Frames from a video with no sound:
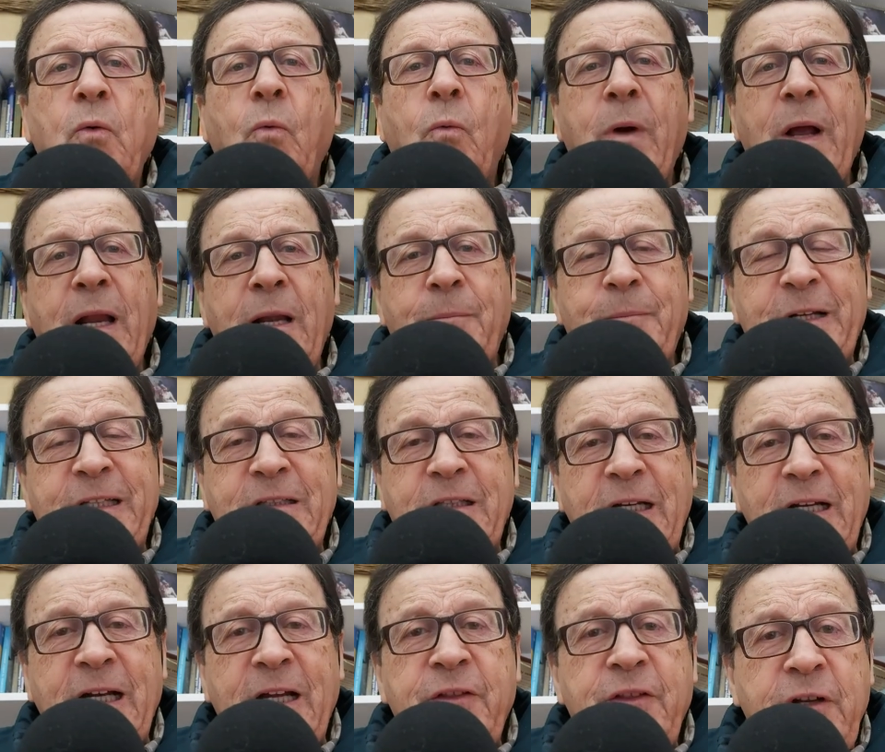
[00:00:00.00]
well, but
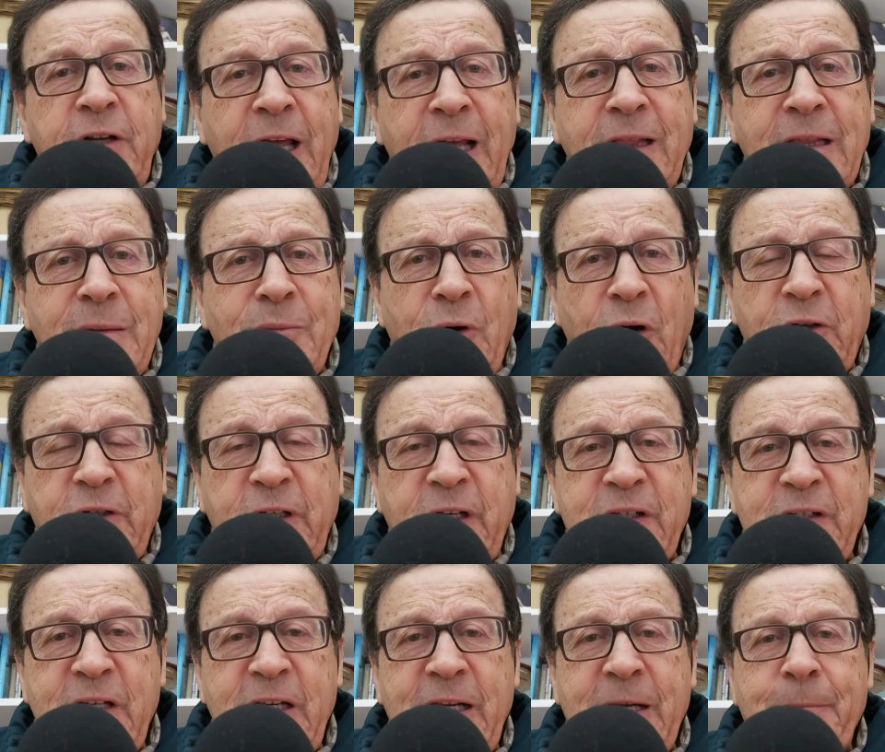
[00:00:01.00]
a direct
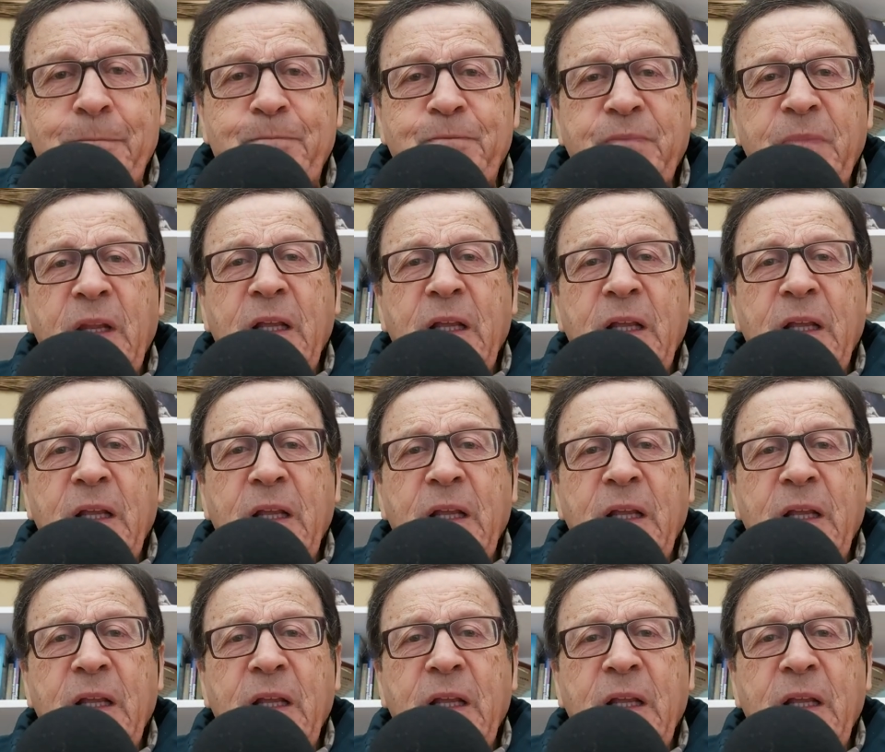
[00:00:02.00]
democracy